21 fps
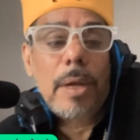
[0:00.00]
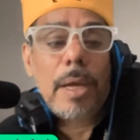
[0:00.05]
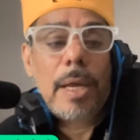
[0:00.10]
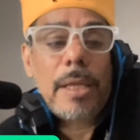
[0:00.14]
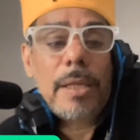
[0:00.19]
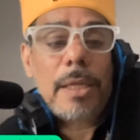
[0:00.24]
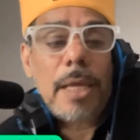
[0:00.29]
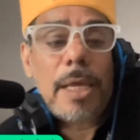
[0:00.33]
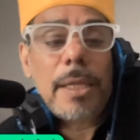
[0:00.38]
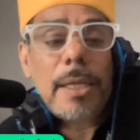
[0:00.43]

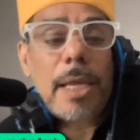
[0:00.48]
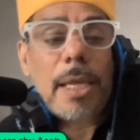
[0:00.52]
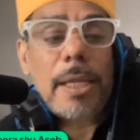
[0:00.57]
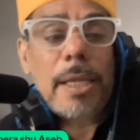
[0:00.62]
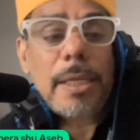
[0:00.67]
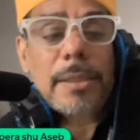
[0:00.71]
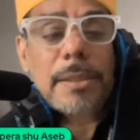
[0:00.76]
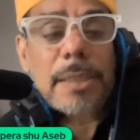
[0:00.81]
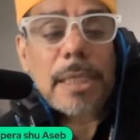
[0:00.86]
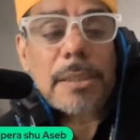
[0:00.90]

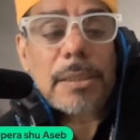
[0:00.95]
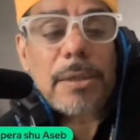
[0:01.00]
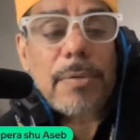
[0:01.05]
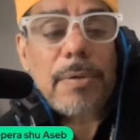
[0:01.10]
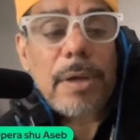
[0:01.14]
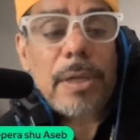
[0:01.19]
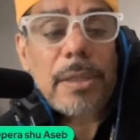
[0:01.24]
In the sense of